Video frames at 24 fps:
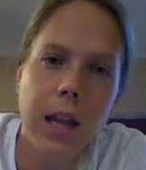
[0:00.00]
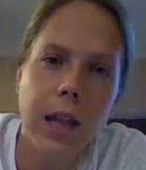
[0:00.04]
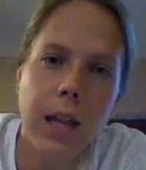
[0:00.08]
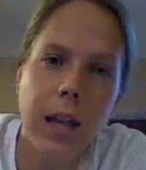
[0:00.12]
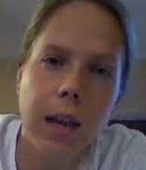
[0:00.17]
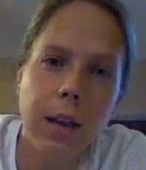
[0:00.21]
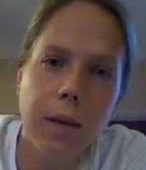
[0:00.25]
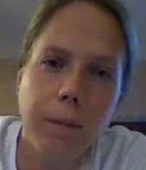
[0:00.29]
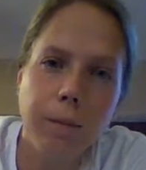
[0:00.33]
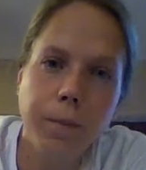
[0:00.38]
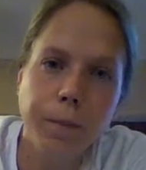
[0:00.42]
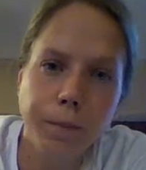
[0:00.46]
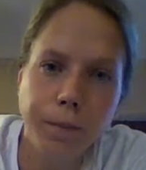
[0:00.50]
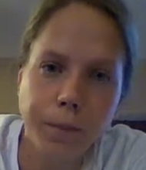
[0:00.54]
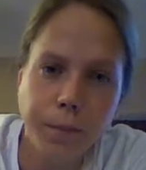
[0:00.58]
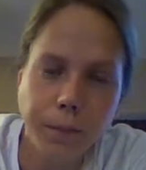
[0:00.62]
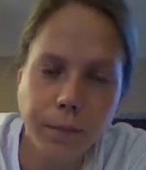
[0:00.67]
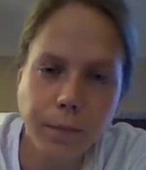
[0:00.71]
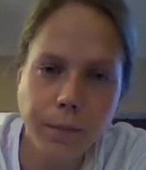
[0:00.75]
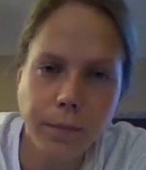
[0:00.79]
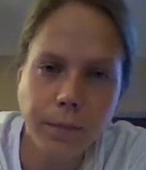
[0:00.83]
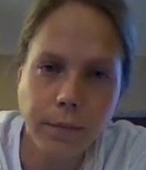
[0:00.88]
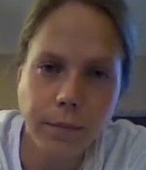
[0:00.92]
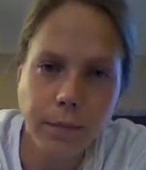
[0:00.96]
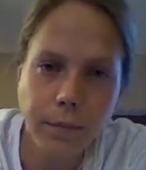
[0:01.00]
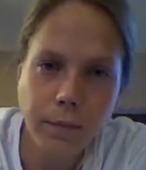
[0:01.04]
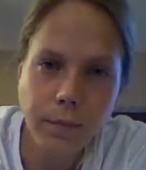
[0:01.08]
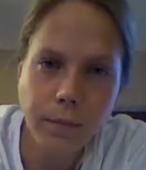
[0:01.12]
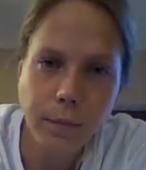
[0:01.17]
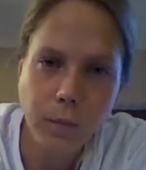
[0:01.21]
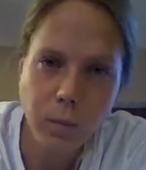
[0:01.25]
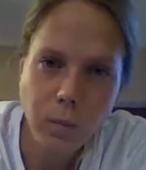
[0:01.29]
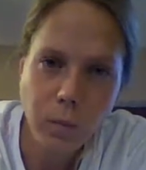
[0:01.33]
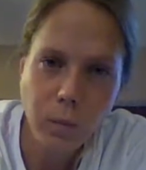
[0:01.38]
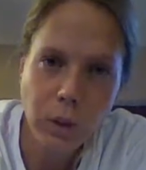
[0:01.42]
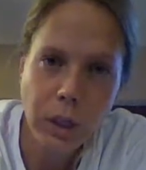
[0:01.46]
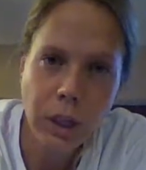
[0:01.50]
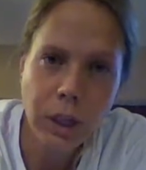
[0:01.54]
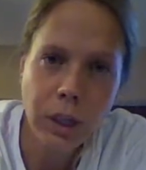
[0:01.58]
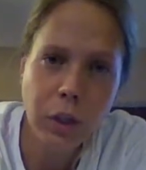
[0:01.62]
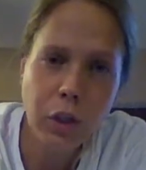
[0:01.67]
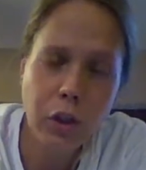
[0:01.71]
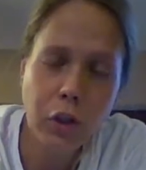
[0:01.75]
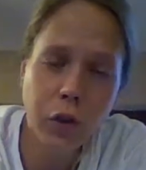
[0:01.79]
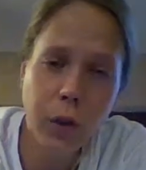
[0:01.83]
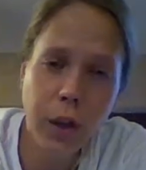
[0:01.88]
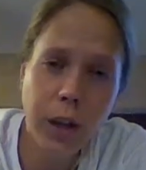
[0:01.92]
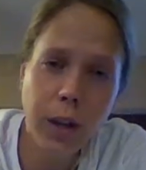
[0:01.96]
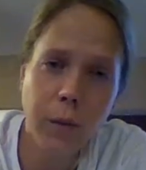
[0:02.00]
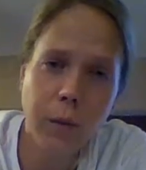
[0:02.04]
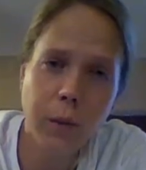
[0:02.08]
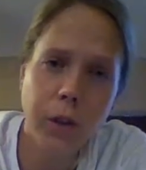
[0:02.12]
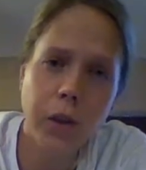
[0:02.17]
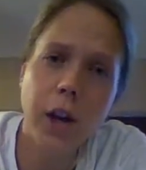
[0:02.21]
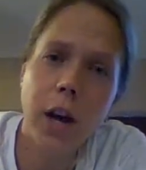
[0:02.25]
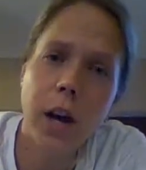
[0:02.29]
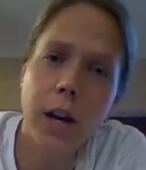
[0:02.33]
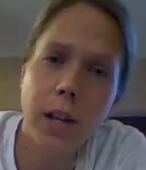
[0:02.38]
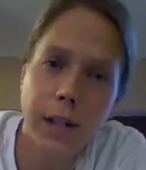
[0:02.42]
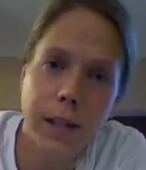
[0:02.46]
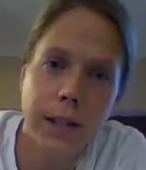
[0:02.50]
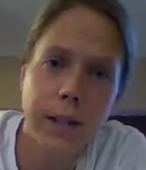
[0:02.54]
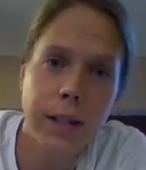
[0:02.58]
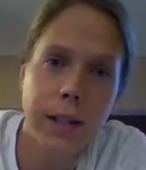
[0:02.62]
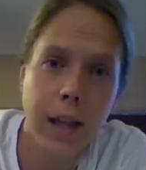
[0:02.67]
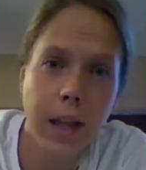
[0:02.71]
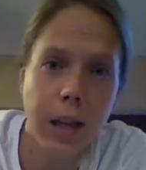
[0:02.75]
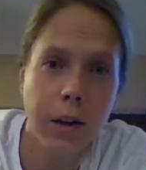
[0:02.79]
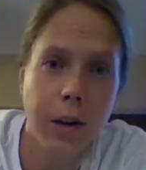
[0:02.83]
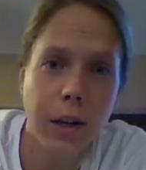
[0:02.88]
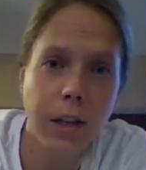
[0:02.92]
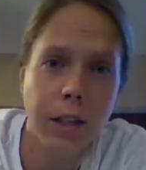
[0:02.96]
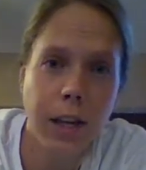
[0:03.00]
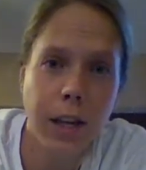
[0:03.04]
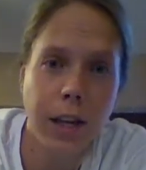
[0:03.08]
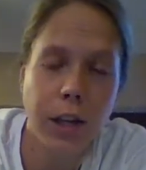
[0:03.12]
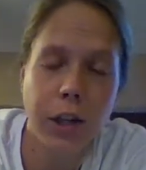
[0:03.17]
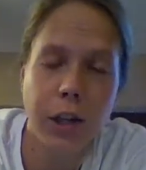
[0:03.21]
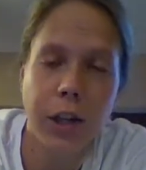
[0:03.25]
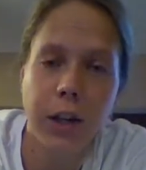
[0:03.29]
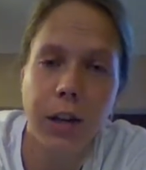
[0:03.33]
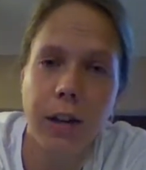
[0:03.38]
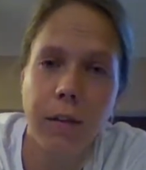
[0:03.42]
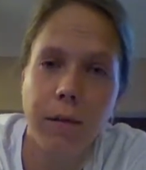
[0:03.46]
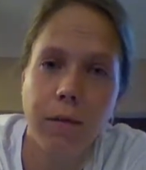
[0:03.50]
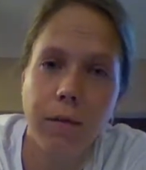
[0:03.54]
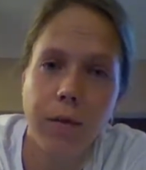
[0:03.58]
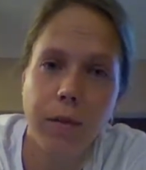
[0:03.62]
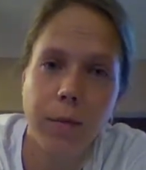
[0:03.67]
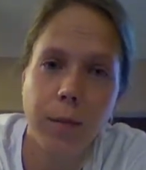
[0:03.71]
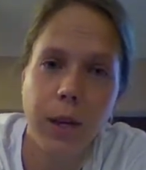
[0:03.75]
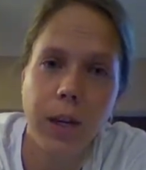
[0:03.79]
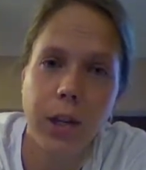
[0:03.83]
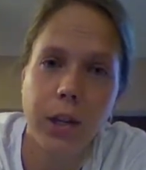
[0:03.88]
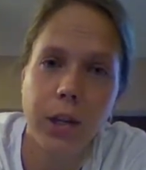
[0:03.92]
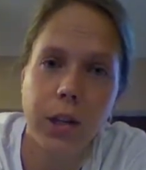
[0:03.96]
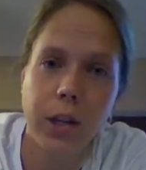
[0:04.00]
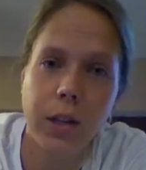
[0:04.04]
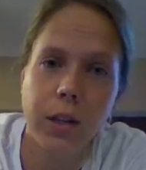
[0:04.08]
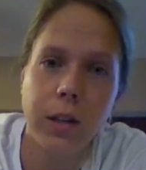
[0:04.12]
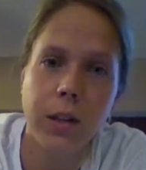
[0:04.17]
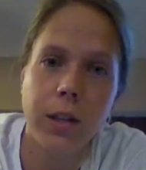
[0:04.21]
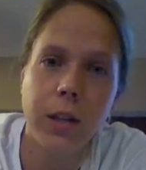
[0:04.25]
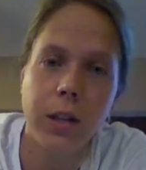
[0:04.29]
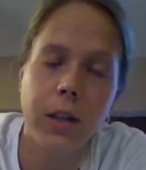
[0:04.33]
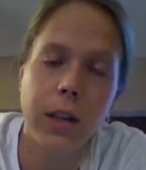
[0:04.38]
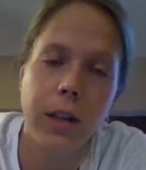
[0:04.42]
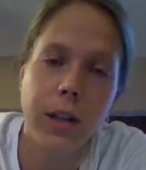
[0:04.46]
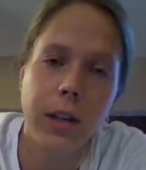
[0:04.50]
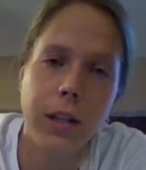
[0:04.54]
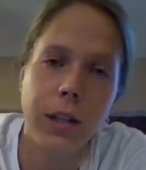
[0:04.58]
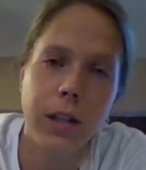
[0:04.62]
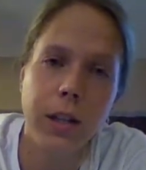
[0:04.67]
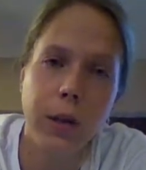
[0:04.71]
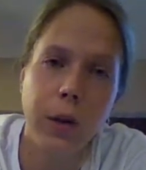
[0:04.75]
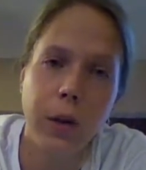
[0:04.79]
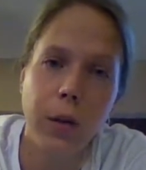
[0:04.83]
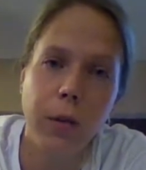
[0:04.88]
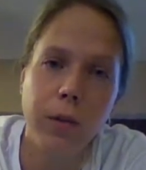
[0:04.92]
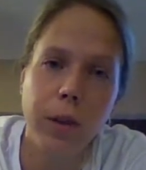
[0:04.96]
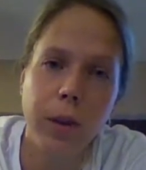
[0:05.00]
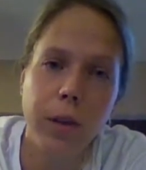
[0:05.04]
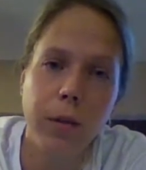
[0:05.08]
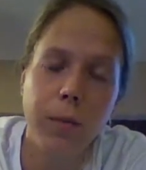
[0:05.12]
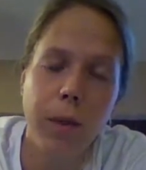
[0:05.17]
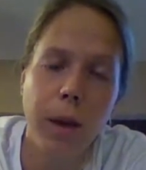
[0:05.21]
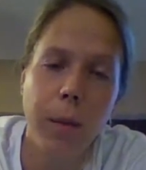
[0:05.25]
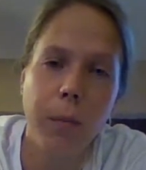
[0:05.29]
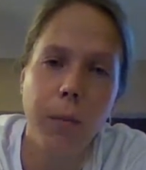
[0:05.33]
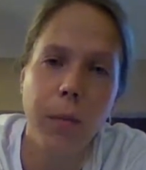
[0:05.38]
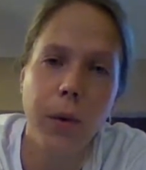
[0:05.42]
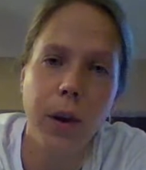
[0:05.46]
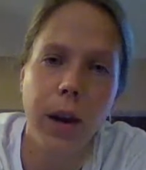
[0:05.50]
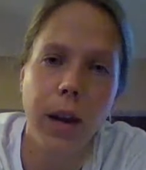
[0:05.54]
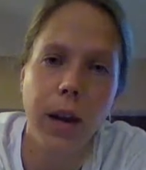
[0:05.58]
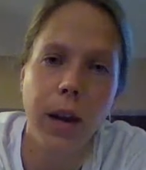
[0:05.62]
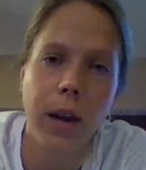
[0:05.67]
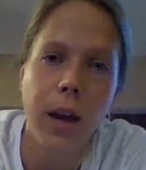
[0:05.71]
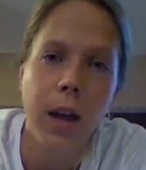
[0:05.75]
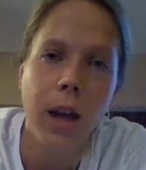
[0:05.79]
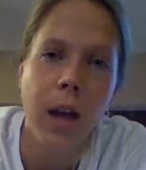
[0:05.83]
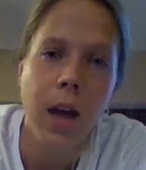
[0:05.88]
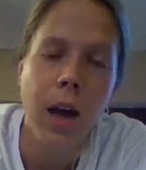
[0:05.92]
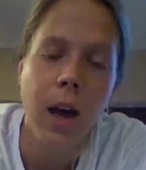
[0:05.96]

the joint, which causes the irritation and inflammation to the synovial membrane.